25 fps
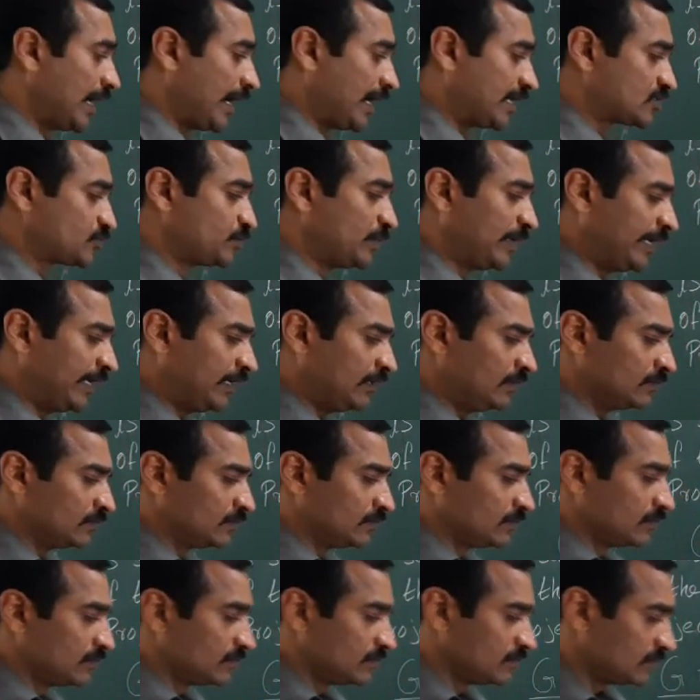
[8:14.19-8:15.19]
As being
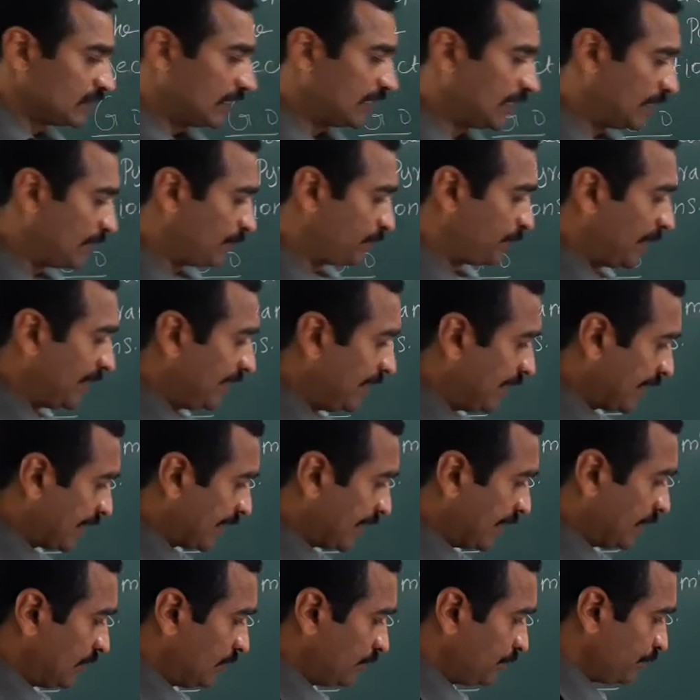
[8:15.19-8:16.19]

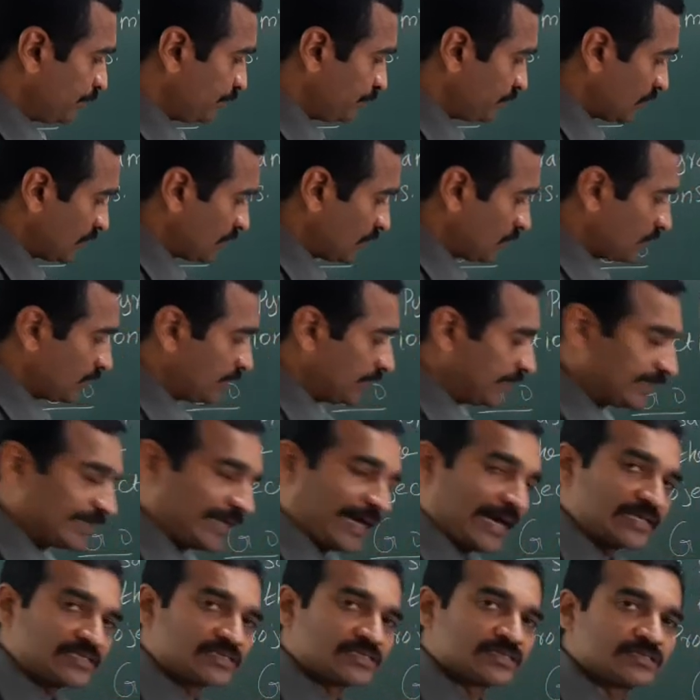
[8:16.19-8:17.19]
pentagon, it
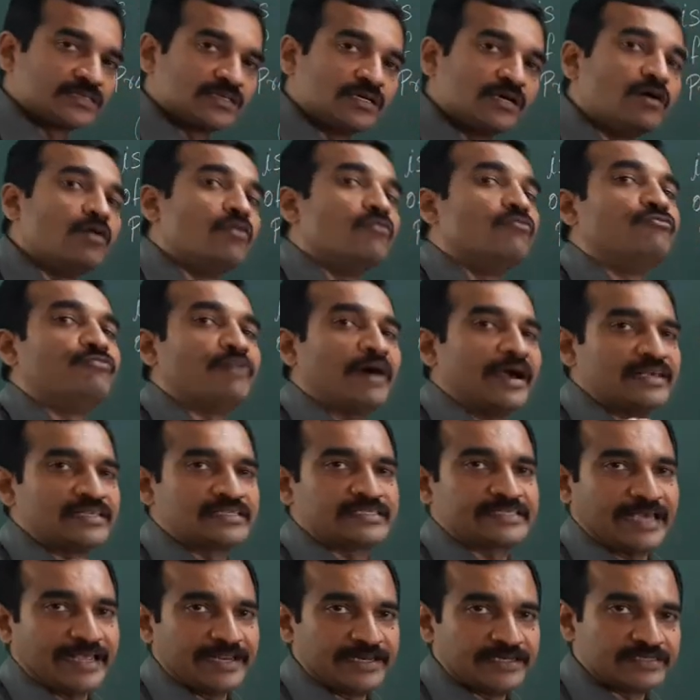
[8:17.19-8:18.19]
has 5
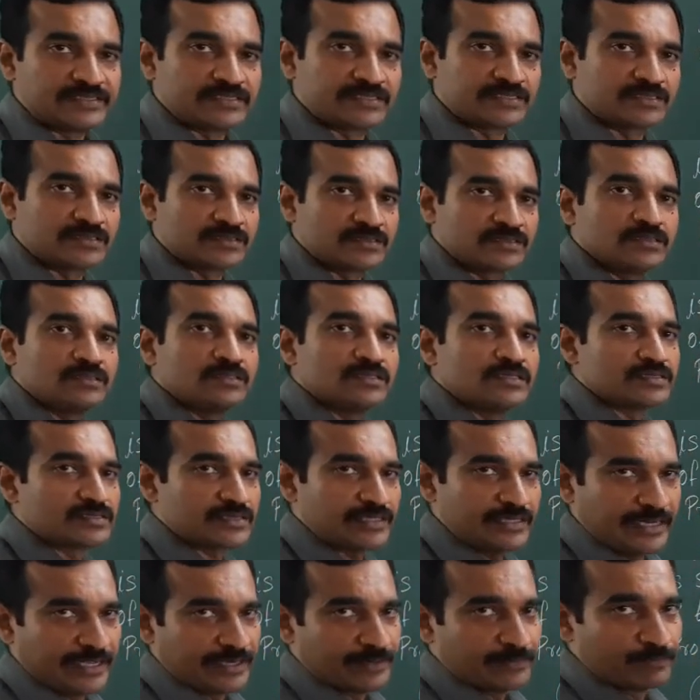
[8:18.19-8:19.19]
sides,
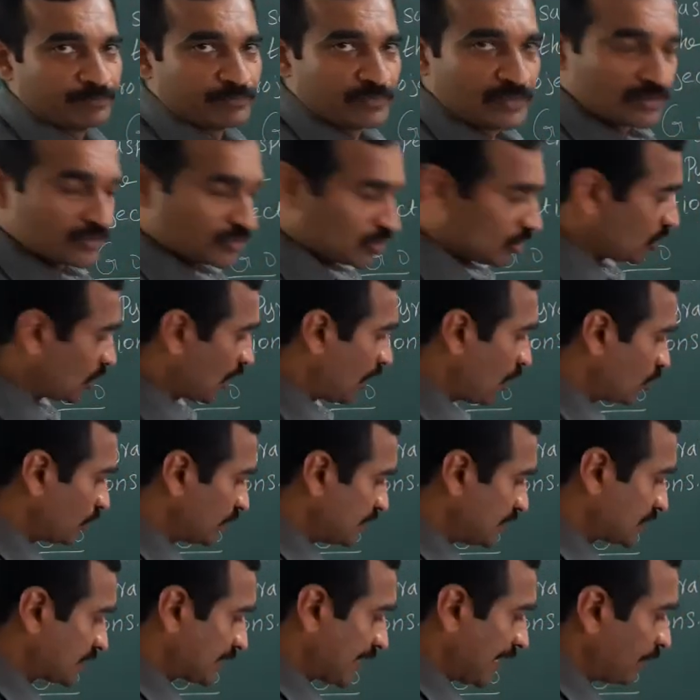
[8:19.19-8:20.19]
isn't it? So how
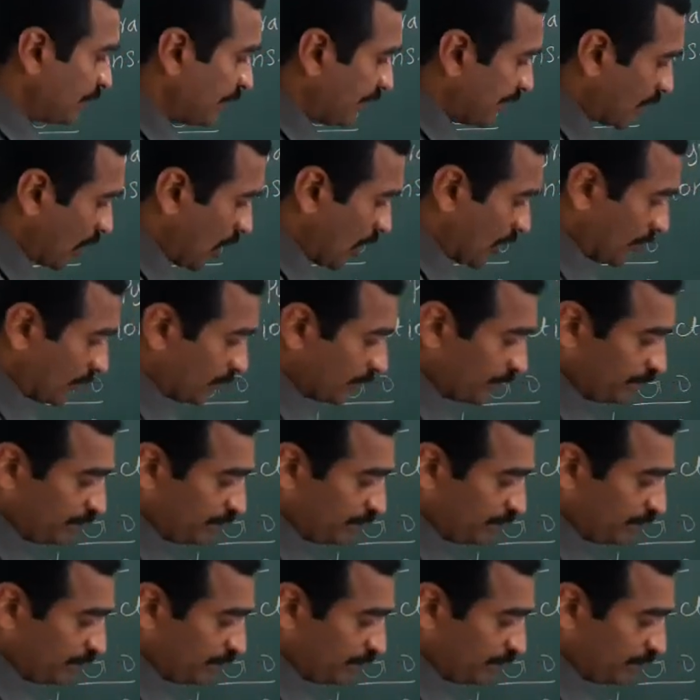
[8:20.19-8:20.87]
this can be drawn?